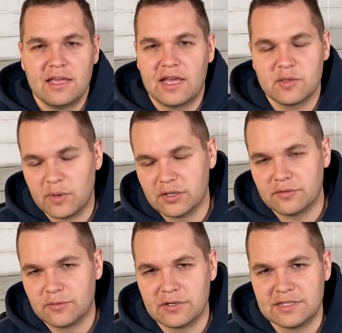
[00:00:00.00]
and the
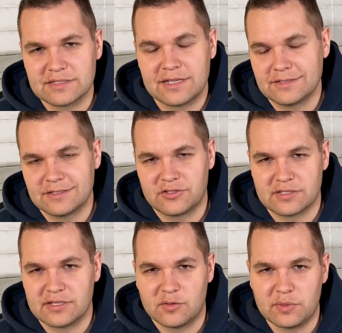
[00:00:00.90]
microphone in this case is
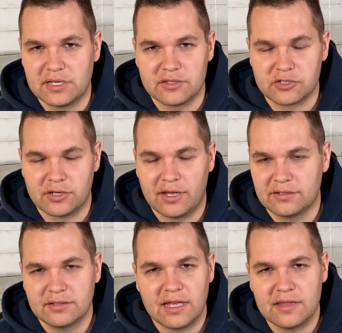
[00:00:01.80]
just going to be in the
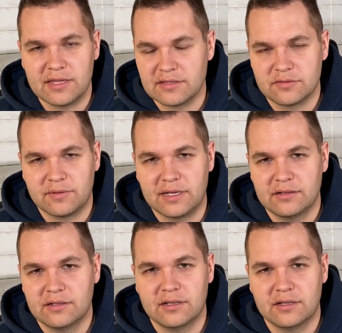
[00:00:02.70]
shot, and that's fine.